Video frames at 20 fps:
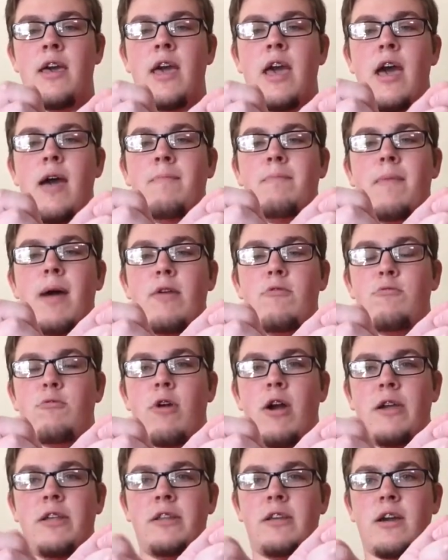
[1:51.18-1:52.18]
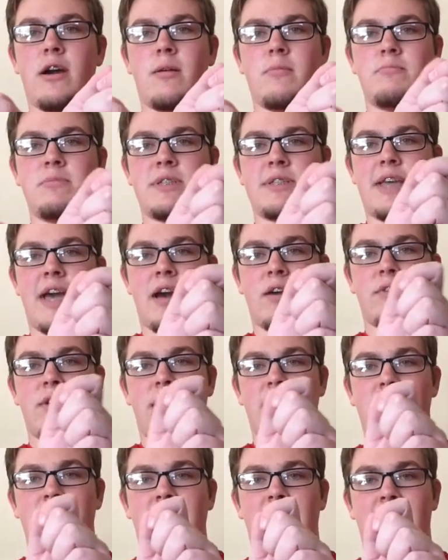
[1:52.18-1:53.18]
and my right comes down
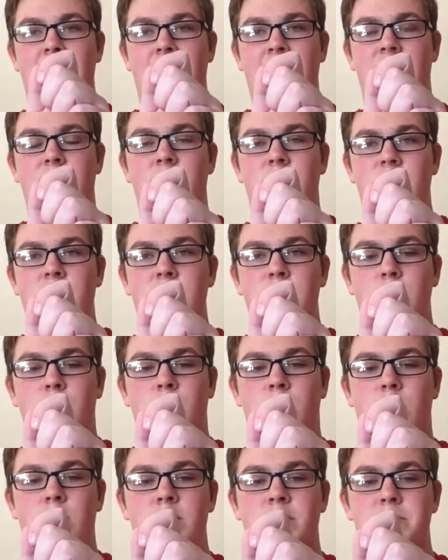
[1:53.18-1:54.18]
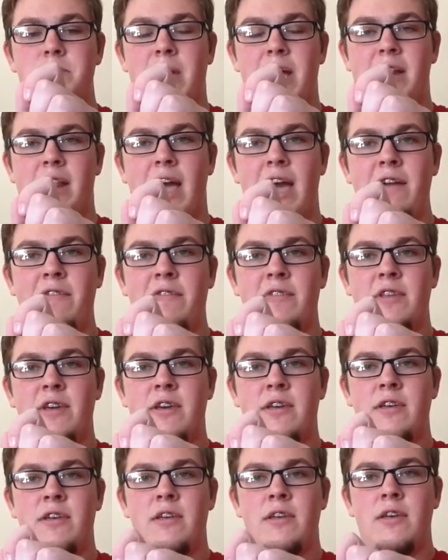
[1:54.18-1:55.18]
on an angle towards my left.
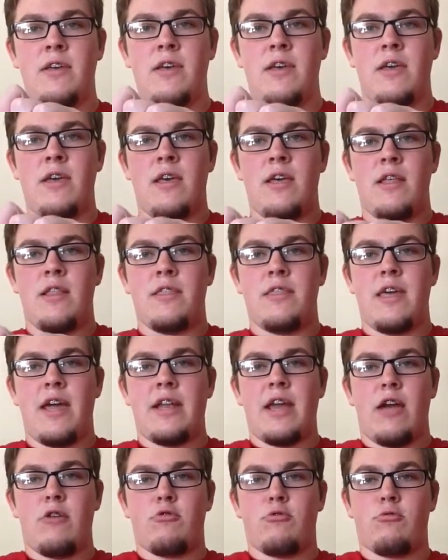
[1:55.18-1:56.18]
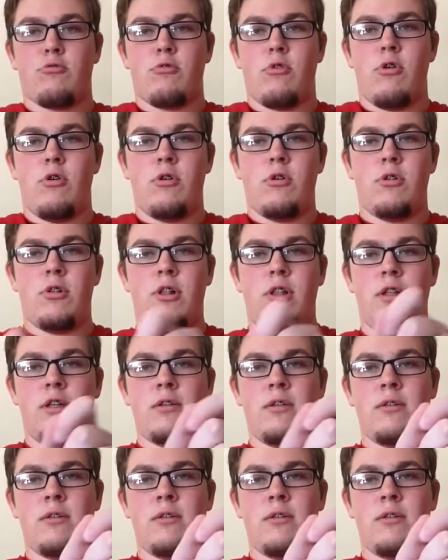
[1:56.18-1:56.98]
Then I roll